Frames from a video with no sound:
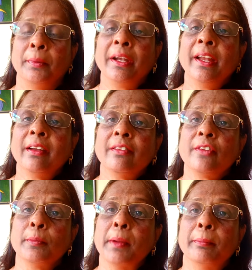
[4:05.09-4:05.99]
But let us
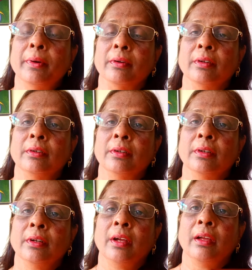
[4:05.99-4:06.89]
remember,
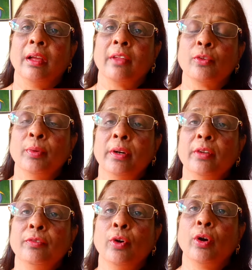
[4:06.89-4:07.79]
as the word
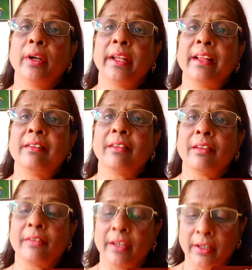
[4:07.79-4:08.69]
of God tells
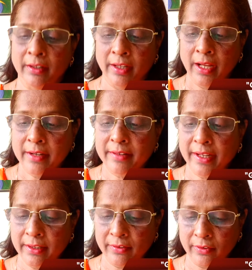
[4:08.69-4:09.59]
us in
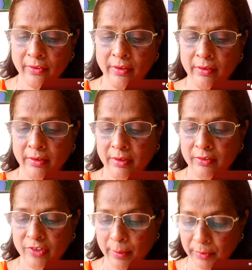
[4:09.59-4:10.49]
Titus
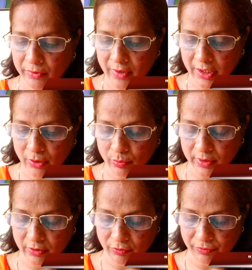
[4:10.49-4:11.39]
chapter 3
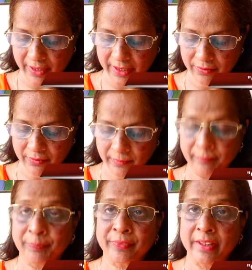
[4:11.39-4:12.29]
verse 5,
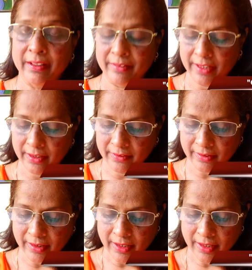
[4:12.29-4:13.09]
he says,